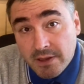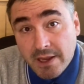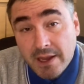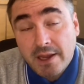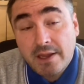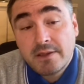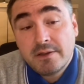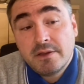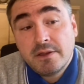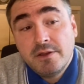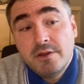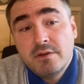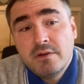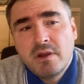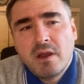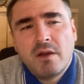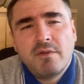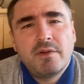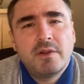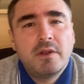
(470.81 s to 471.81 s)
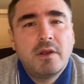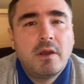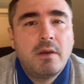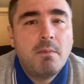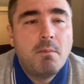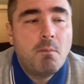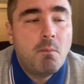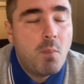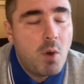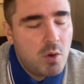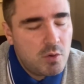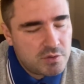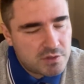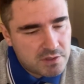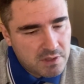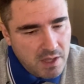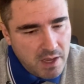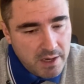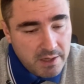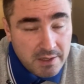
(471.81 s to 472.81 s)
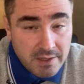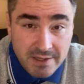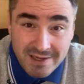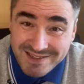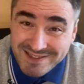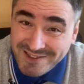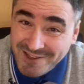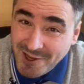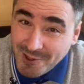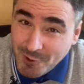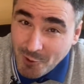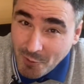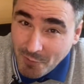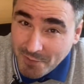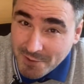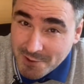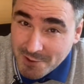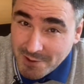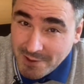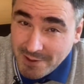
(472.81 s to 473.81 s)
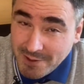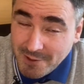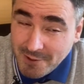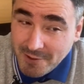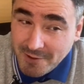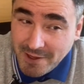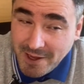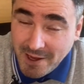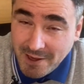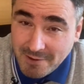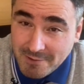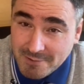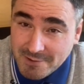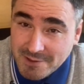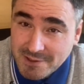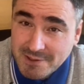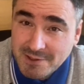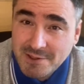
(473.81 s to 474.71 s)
and the new governor most likely is not officially announced.